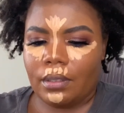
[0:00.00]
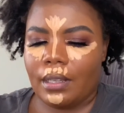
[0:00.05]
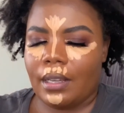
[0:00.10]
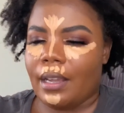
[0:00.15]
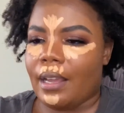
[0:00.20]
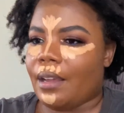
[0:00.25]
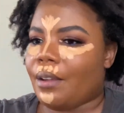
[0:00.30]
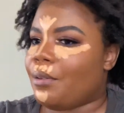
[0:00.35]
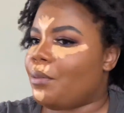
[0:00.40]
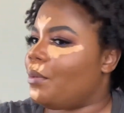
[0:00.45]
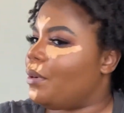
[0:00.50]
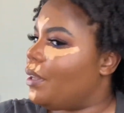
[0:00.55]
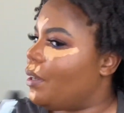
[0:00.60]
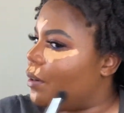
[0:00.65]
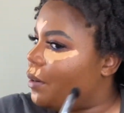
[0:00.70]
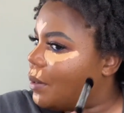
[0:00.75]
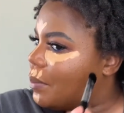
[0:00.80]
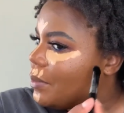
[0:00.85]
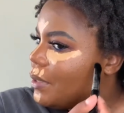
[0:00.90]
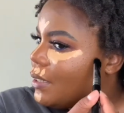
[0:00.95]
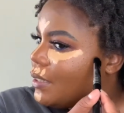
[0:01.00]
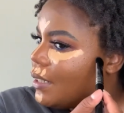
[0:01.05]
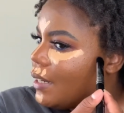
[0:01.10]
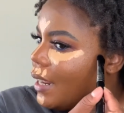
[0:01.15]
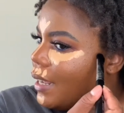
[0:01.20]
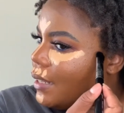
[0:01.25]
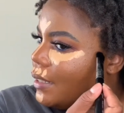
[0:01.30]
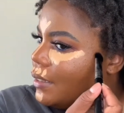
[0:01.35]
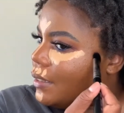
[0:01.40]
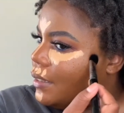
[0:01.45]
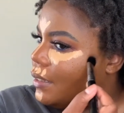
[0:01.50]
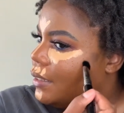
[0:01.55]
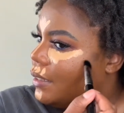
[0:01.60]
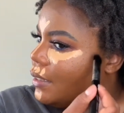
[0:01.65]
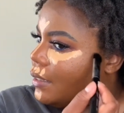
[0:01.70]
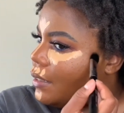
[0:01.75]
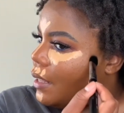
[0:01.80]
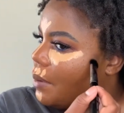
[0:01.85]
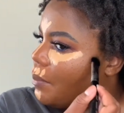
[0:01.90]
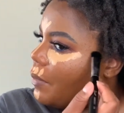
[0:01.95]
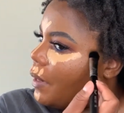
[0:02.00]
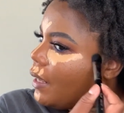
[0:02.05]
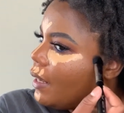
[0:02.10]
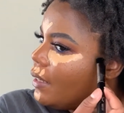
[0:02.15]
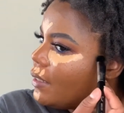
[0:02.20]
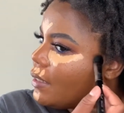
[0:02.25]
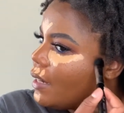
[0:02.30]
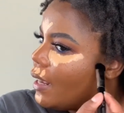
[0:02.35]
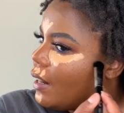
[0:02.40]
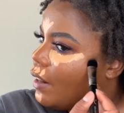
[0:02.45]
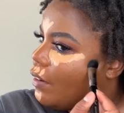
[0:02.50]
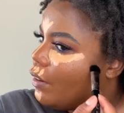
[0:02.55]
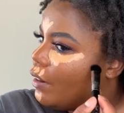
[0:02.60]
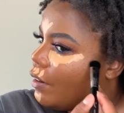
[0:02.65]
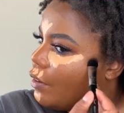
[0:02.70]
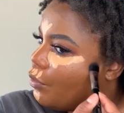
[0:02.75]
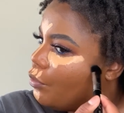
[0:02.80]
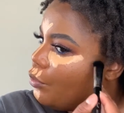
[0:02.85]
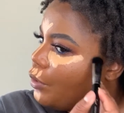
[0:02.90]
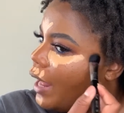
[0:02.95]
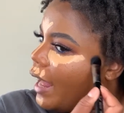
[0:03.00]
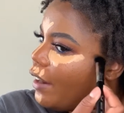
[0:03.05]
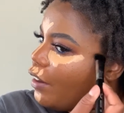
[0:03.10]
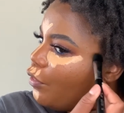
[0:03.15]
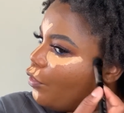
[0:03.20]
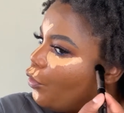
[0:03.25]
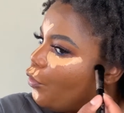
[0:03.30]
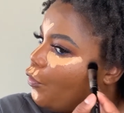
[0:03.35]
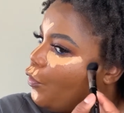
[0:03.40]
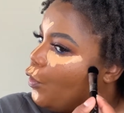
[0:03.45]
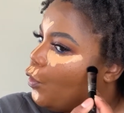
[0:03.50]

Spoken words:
I don't know. It's not out of a